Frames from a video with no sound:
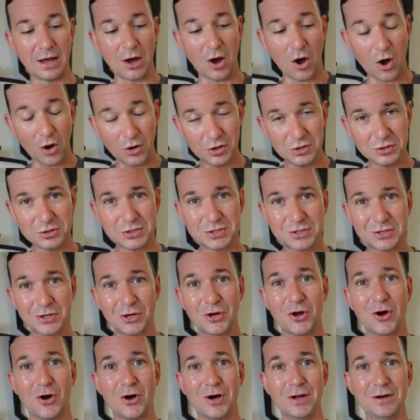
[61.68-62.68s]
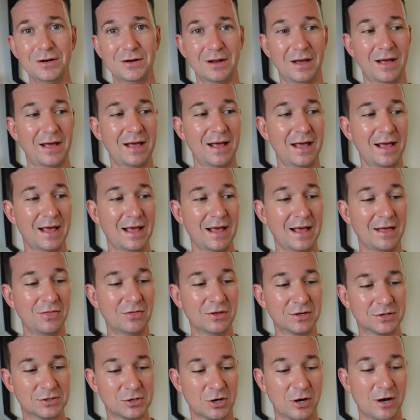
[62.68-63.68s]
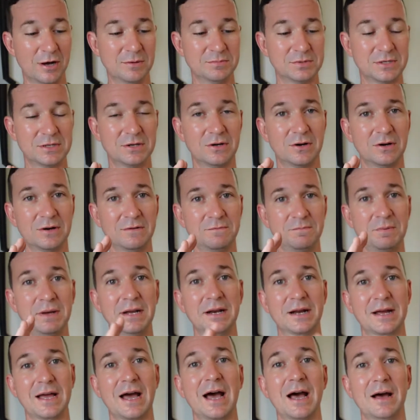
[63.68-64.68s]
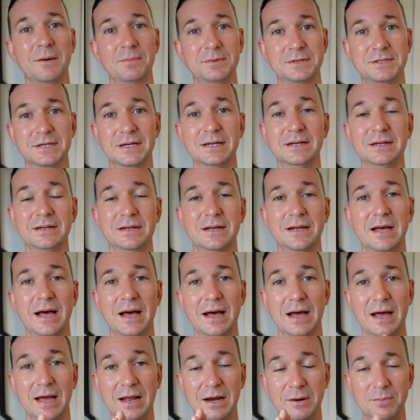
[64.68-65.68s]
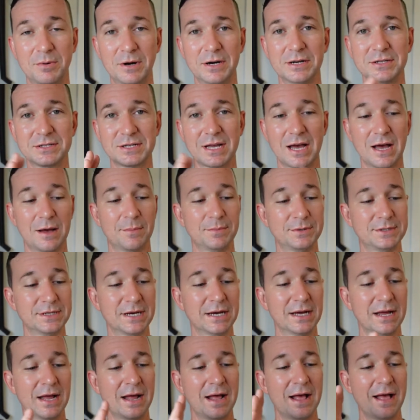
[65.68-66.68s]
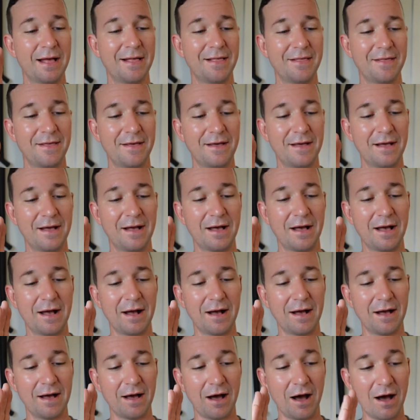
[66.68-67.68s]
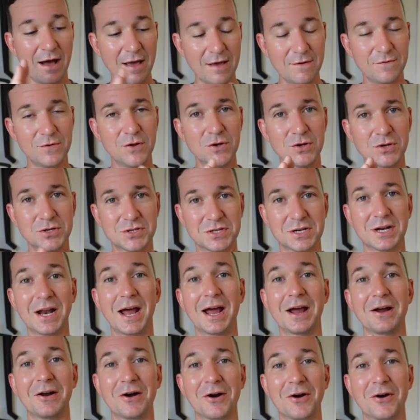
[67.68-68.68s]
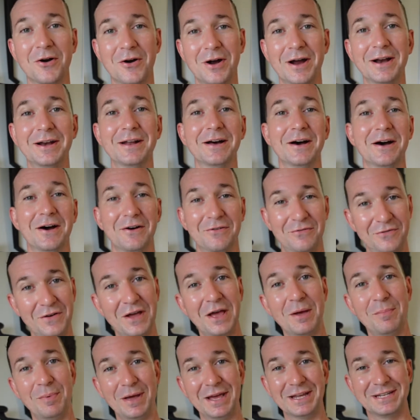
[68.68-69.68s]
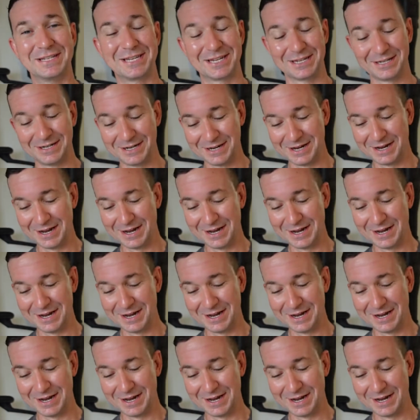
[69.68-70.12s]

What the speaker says: honest to God, in the times that I've been a carpenter, an apprentice carpenter, I have used an angle grinder a fair bit,